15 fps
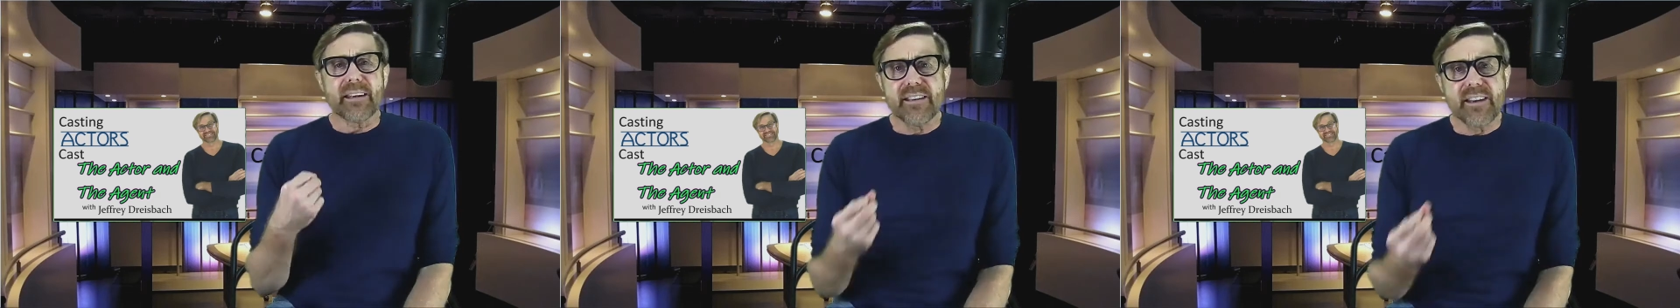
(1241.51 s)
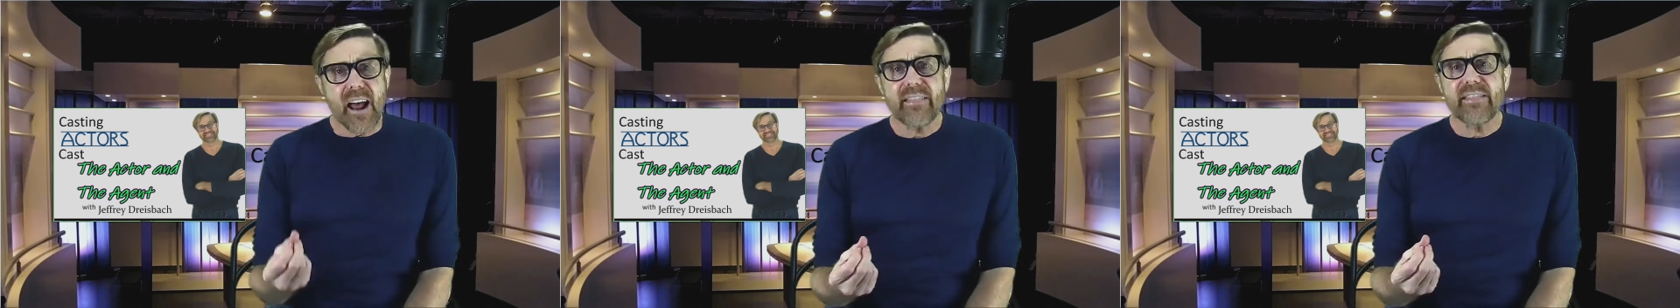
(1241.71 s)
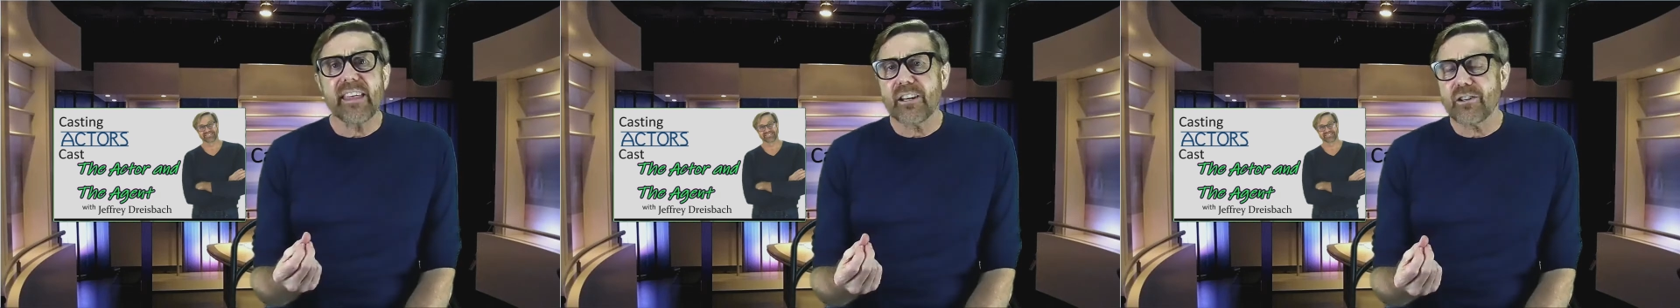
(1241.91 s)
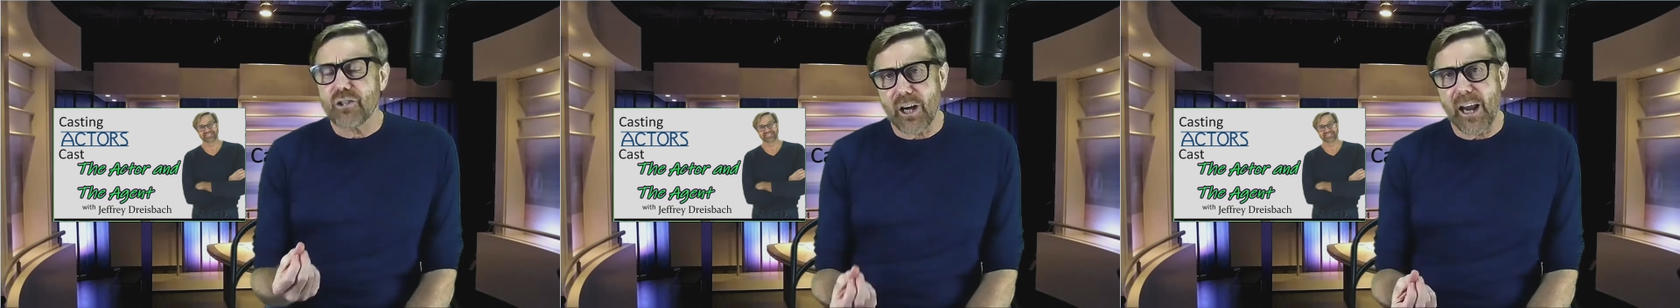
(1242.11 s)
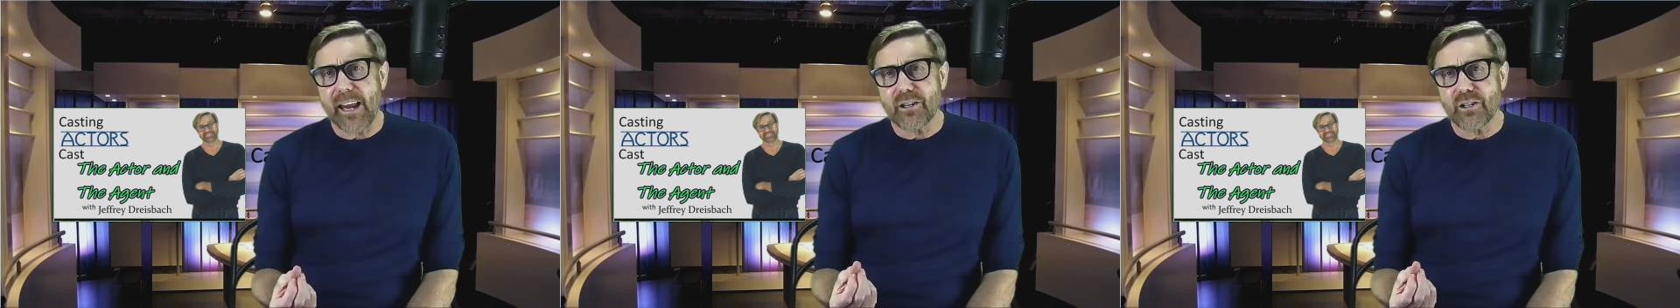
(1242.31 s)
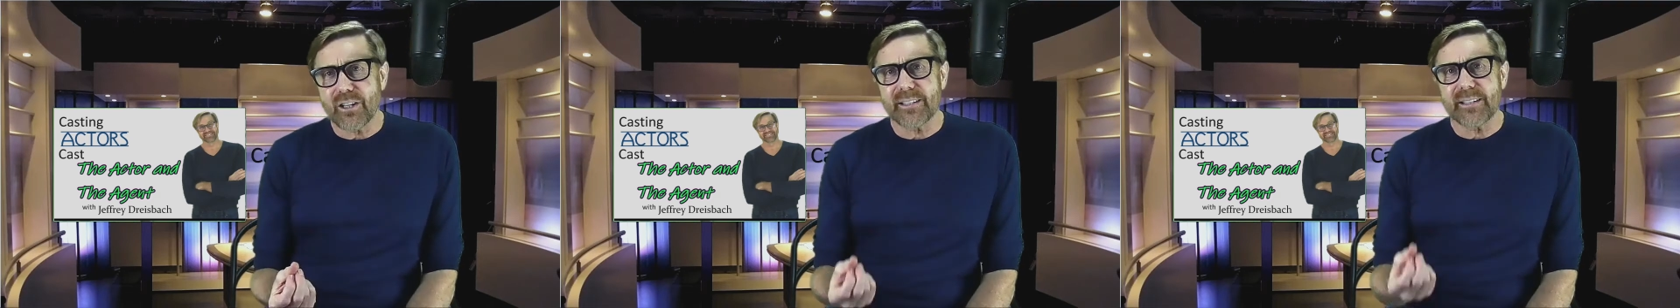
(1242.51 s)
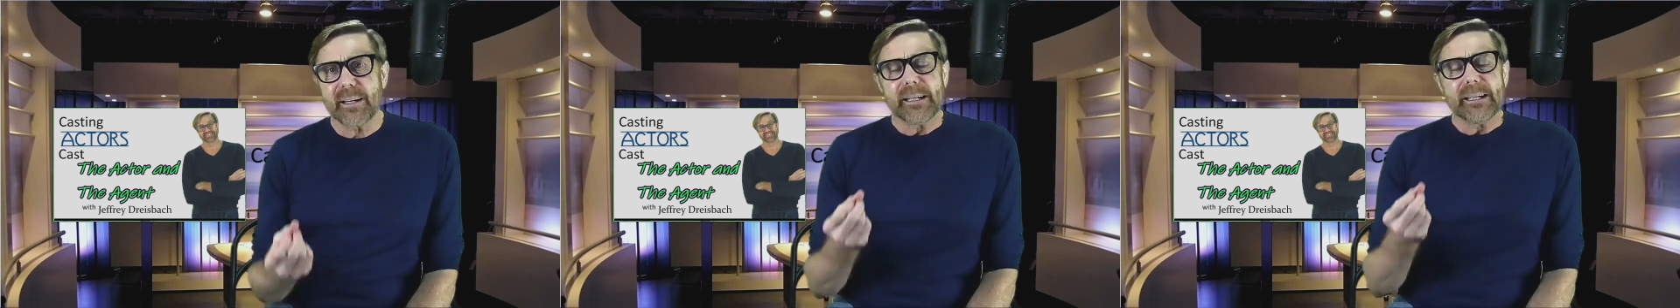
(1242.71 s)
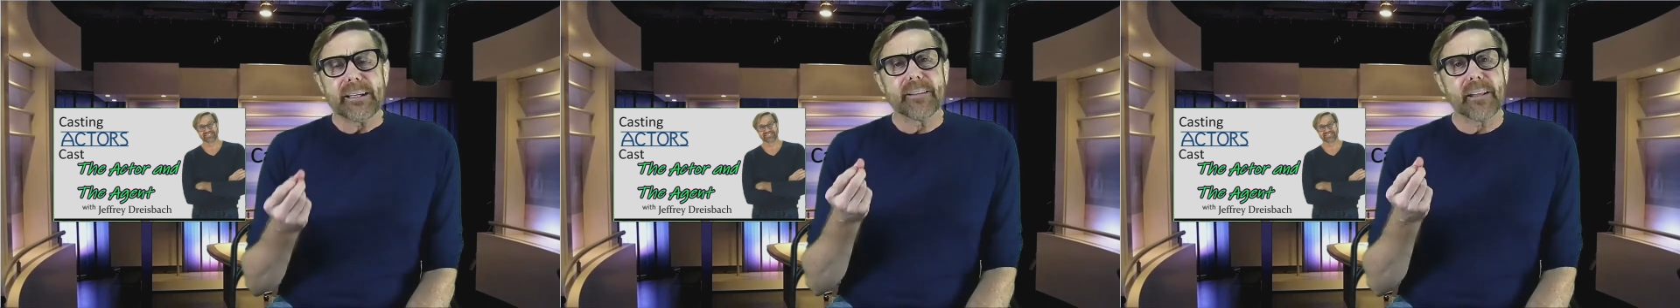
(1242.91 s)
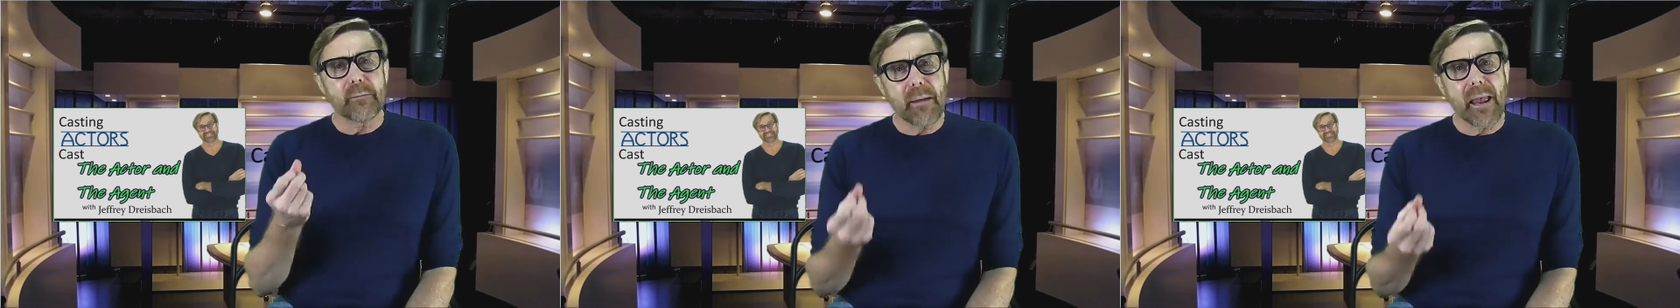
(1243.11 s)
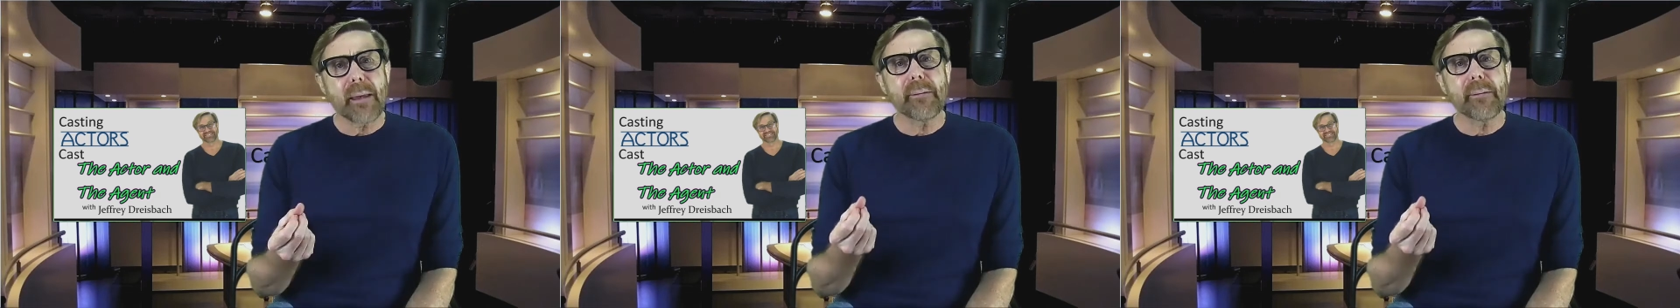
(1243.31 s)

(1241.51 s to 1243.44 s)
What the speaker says: and nothing changes, then